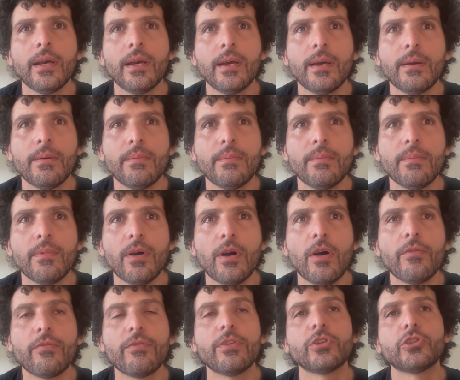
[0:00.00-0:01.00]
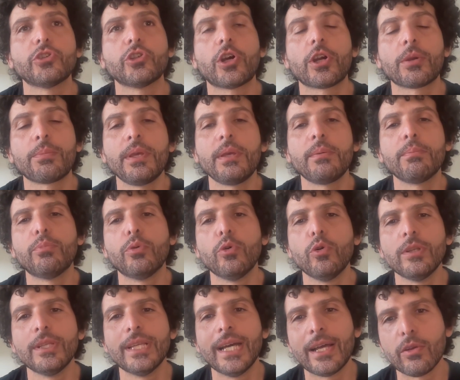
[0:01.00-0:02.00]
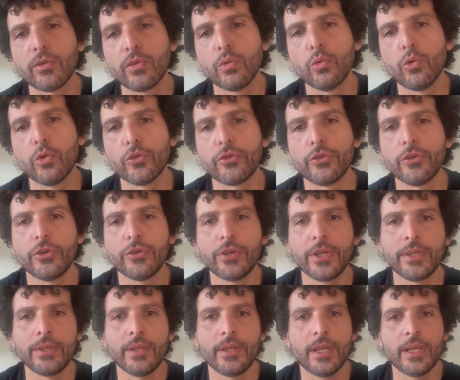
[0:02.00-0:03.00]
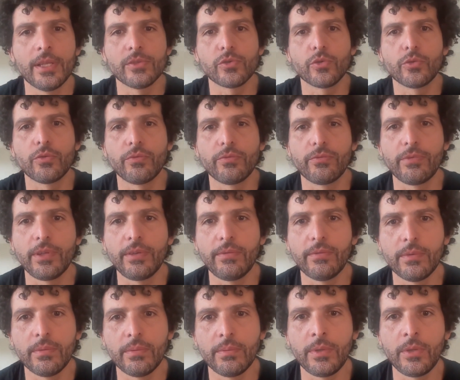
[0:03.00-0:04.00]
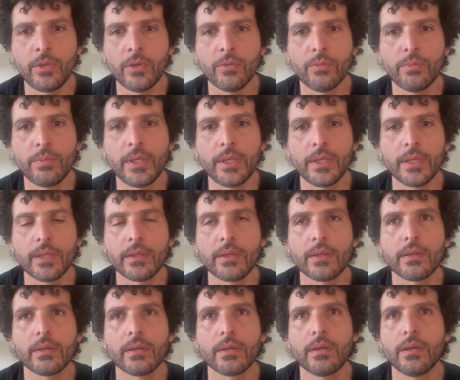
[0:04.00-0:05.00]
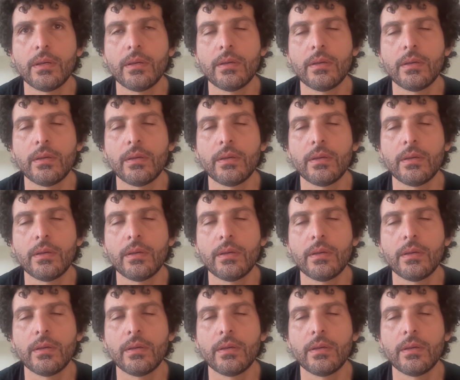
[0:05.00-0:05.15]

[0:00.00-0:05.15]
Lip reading: of the shark being pulled out of the water and sort of even, being,